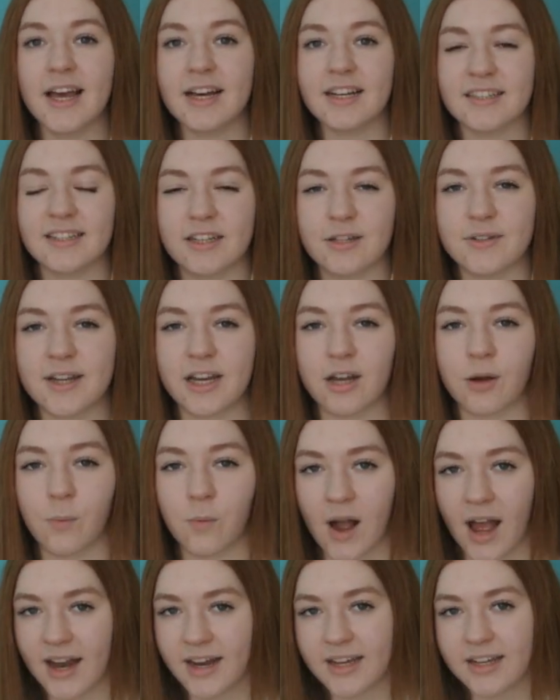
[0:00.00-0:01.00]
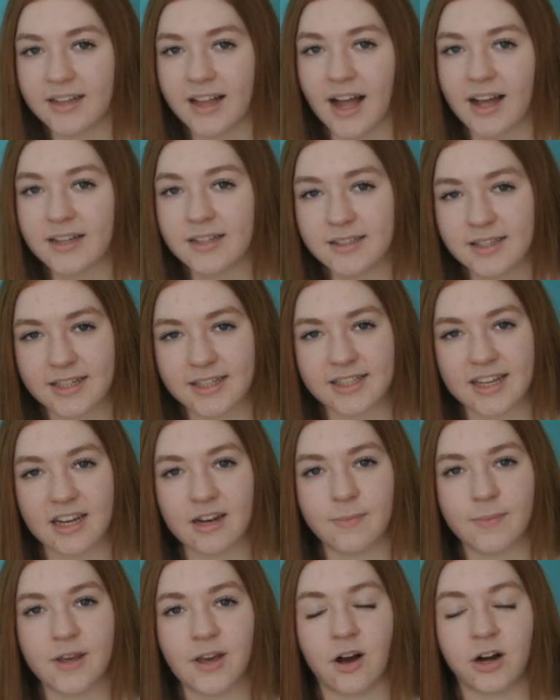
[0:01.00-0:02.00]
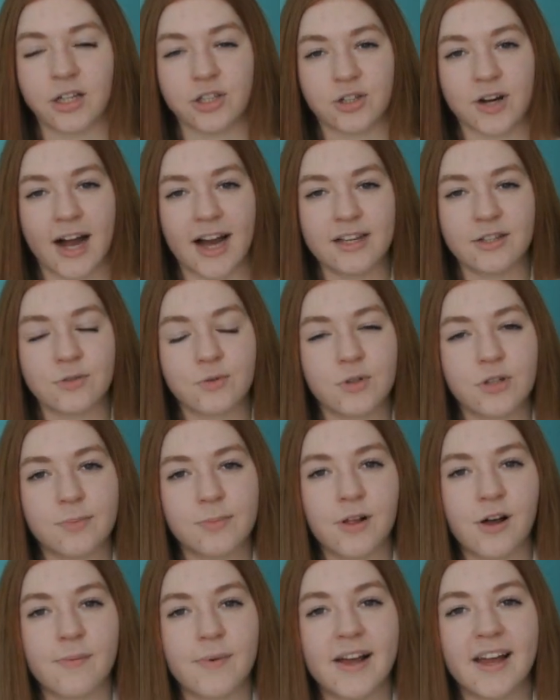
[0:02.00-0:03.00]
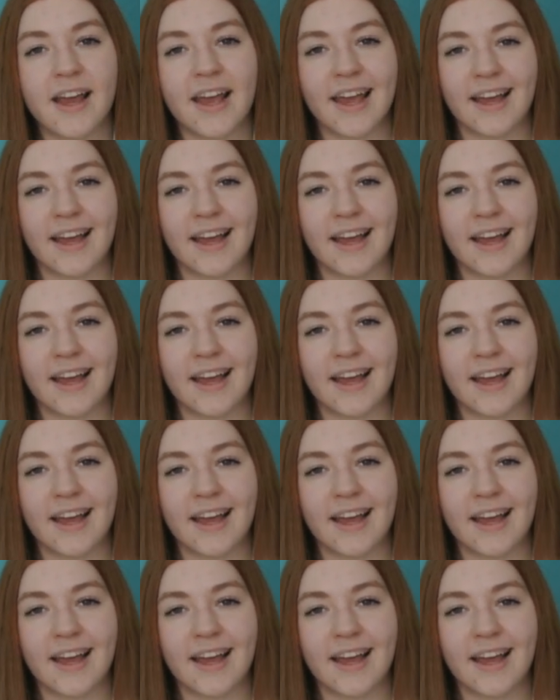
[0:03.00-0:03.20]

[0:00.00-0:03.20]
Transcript: you take a writing class, it's going to be on your high school diploma,